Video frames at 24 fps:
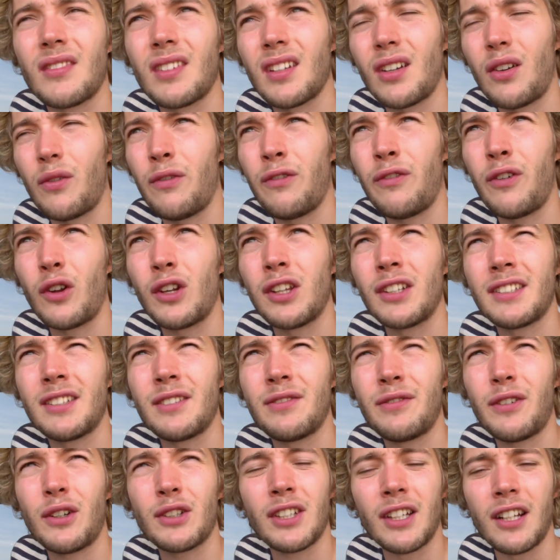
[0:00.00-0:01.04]

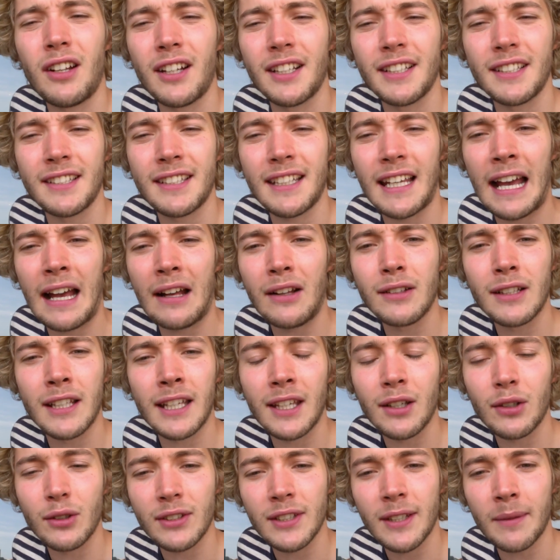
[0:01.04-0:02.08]
fossilized
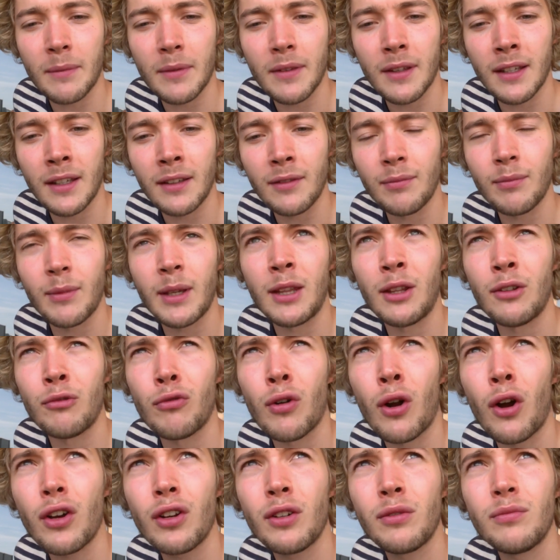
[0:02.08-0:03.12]
algae or something in the
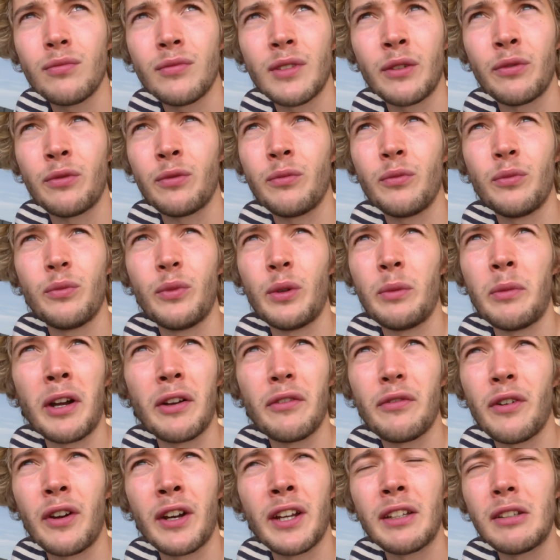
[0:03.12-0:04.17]
rock, if we
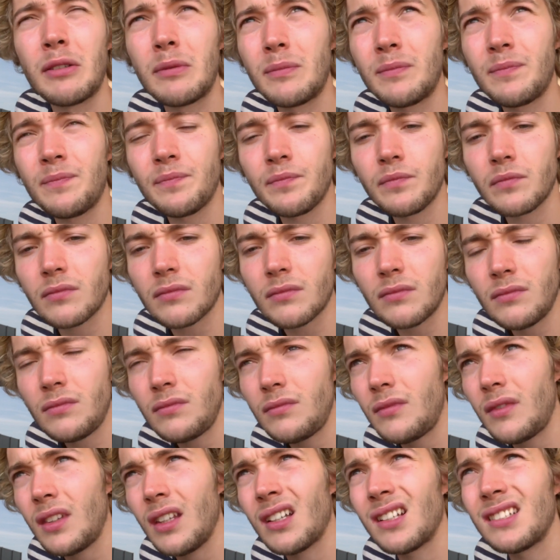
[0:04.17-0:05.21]
might find,
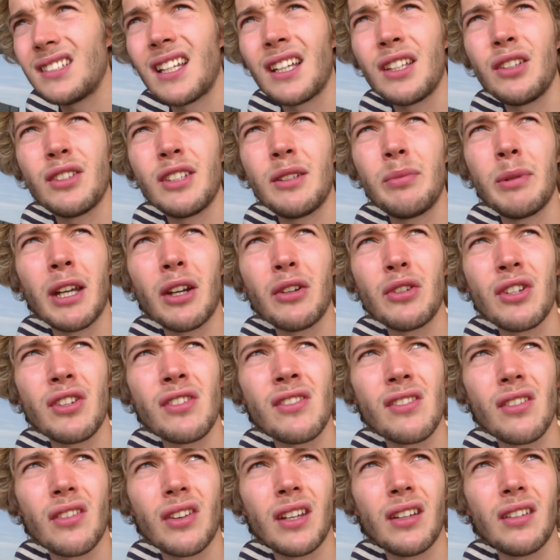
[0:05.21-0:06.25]
because there used to be
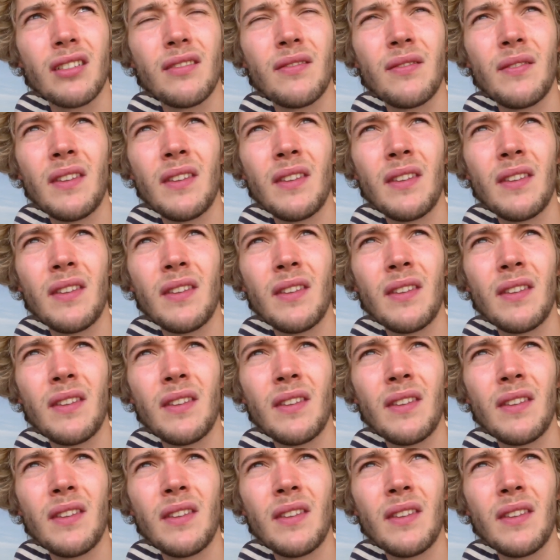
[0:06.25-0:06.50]
oceans on it.